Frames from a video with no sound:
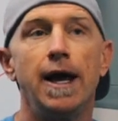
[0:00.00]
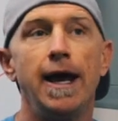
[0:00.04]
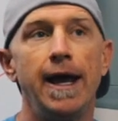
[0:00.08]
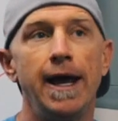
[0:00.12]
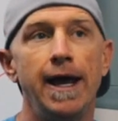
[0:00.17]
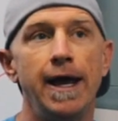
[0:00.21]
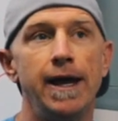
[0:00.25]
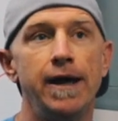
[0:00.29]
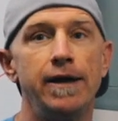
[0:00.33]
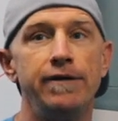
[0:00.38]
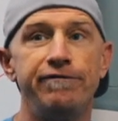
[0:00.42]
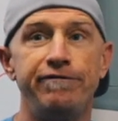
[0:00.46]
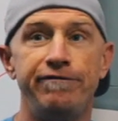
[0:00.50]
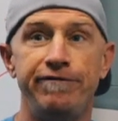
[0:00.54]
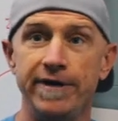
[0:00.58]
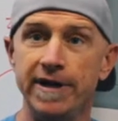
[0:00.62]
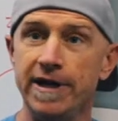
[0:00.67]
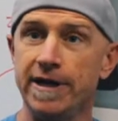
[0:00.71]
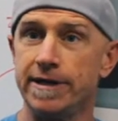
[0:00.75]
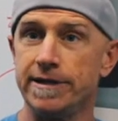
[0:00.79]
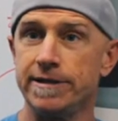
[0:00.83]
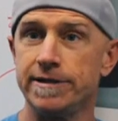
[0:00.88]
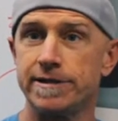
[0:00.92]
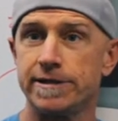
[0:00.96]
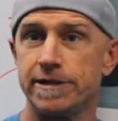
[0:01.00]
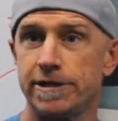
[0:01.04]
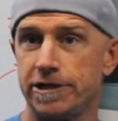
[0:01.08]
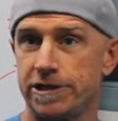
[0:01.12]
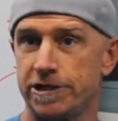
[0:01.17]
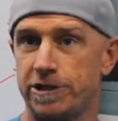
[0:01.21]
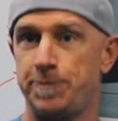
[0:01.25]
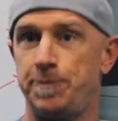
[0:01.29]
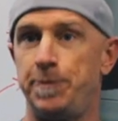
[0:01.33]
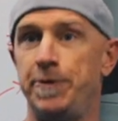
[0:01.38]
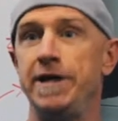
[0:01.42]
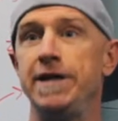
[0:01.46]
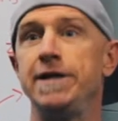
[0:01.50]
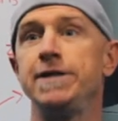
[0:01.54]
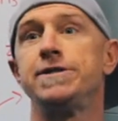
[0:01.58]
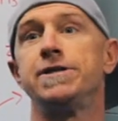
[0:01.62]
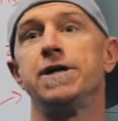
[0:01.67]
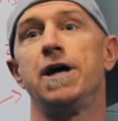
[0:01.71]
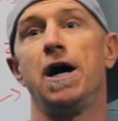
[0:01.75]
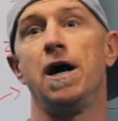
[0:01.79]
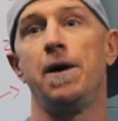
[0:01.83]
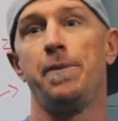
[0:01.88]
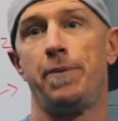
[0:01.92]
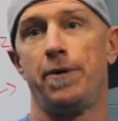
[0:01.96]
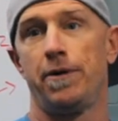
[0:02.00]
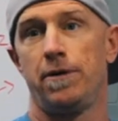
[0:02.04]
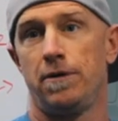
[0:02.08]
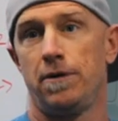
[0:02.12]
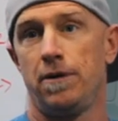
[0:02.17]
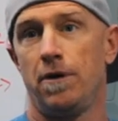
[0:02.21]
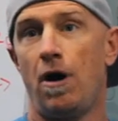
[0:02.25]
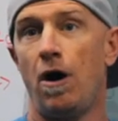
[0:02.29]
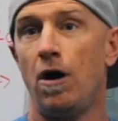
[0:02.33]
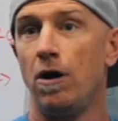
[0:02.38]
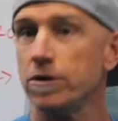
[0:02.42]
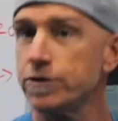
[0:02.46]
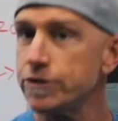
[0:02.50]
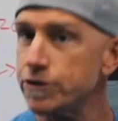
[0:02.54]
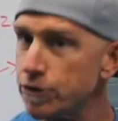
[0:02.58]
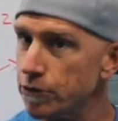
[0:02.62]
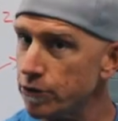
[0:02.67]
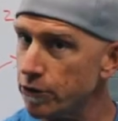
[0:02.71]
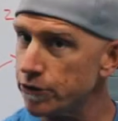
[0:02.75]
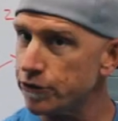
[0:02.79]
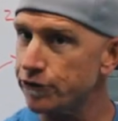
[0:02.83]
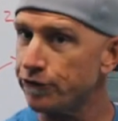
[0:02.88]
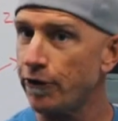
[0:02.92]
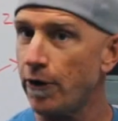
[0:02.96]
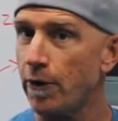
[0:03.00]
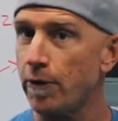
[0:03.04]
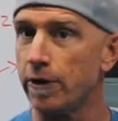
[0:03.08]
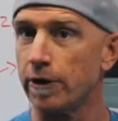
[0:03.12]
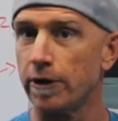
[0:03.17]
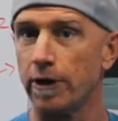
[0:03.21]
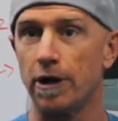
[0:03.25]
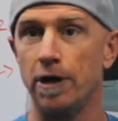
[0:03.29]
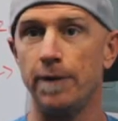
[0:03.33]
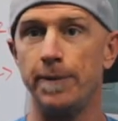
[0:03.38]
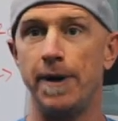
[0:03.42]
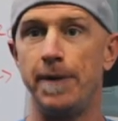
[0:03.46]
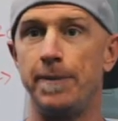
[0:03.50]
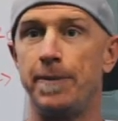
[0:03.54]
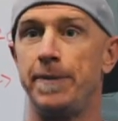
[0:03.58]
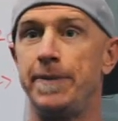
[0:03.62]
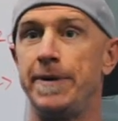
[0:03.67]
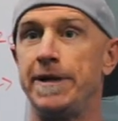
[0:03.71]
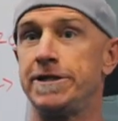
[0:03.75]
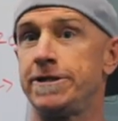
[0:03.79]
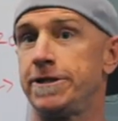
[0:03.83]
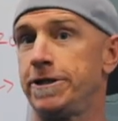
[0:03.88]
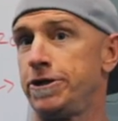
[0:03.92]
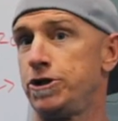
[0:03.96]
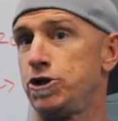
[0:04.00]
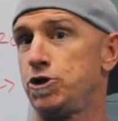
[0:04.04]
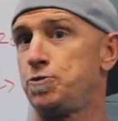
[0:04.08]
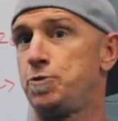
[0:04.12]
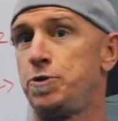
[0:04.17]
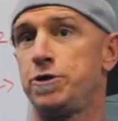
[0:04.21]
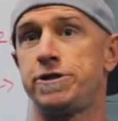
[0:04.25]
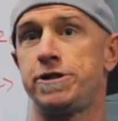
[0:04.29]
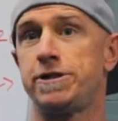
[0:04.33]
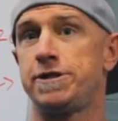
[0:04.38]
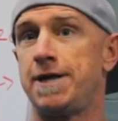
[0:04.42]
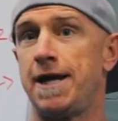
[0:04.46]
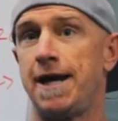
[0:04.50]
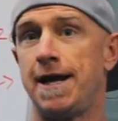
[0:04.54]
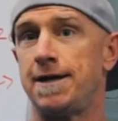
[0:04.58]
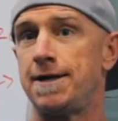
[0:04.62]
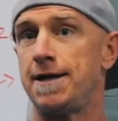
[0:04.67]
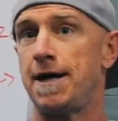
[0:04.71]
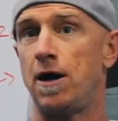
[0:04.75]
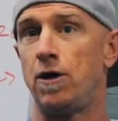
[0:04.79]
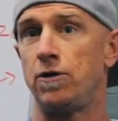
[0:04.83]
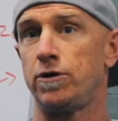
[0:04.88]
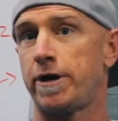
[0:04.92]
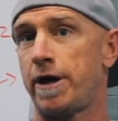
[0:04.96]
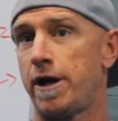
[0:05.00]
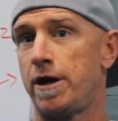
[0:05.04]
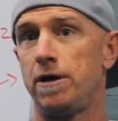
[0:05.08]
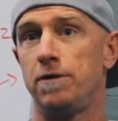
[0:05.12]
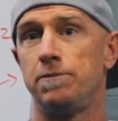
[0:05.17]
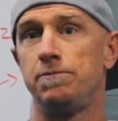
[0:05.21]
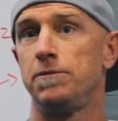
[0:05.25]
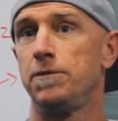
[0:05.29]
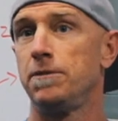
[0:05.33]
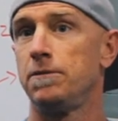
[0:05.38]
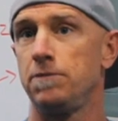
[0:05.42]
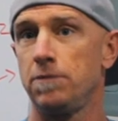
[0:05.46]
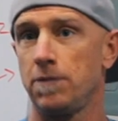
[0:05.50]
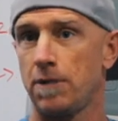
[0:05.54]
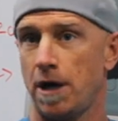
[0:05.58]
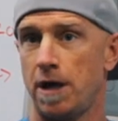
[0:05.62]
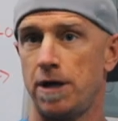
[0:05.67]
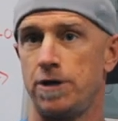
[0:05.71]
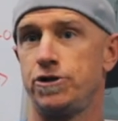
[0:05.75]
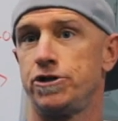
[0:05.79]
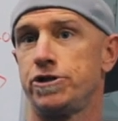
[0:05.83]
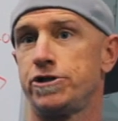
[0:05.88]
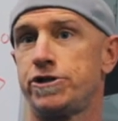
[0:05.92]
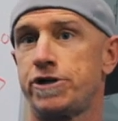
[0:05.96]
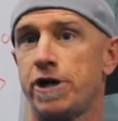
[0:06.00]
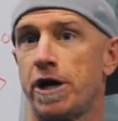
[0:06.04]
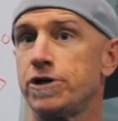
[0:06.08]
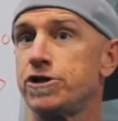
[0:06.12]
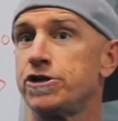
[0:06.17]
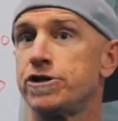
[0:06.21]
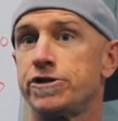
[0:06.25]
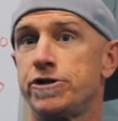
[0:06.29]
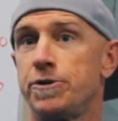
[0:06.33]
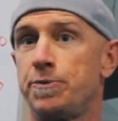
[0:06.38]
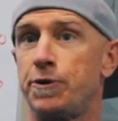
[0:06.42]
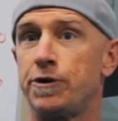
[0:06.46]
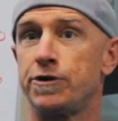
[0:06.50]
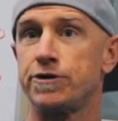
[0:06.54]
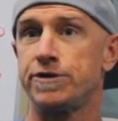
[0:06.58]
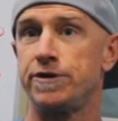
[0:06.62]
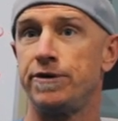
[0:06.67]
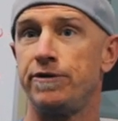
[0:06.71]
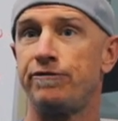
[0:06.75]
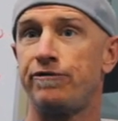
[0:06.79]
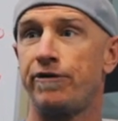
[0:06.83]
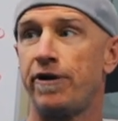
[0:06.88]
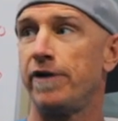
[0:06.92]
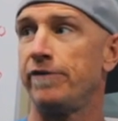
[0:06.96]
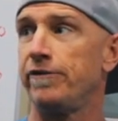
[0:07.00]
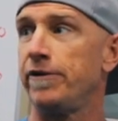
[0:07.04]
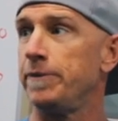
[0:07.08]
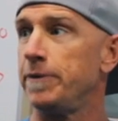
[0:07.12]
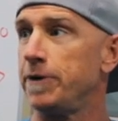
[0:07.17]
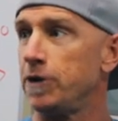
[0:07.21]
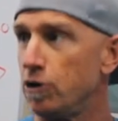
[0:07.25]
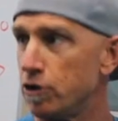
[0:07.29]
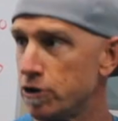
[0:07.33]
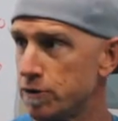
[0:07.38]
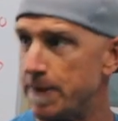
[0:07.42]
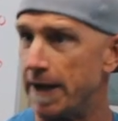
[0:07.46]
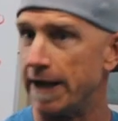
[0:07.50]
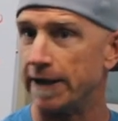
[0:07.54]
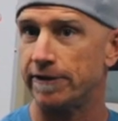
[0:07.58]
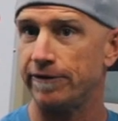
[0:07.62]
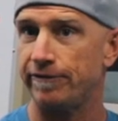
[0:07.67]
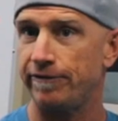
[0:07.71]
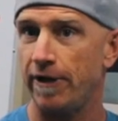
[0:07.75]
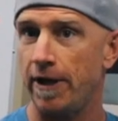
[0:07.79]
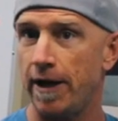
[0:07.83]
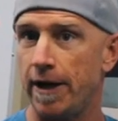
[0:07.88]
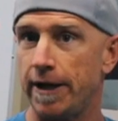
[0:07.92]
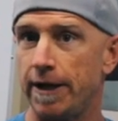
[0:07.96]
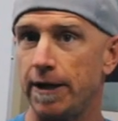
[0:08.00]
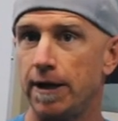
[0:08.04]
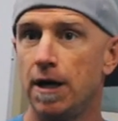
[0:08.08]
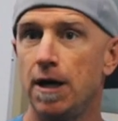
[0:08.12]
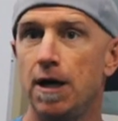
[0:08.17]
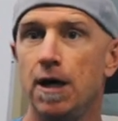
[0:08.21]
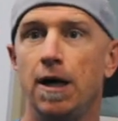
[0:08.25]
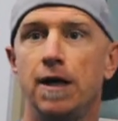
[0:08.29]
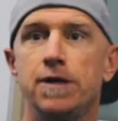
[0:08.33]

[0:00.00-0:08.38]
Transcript: And Vince speeds up, also goes forward a little bit, but basically just puts his hand out, kind of just touches the person in front of him and goes back to flying.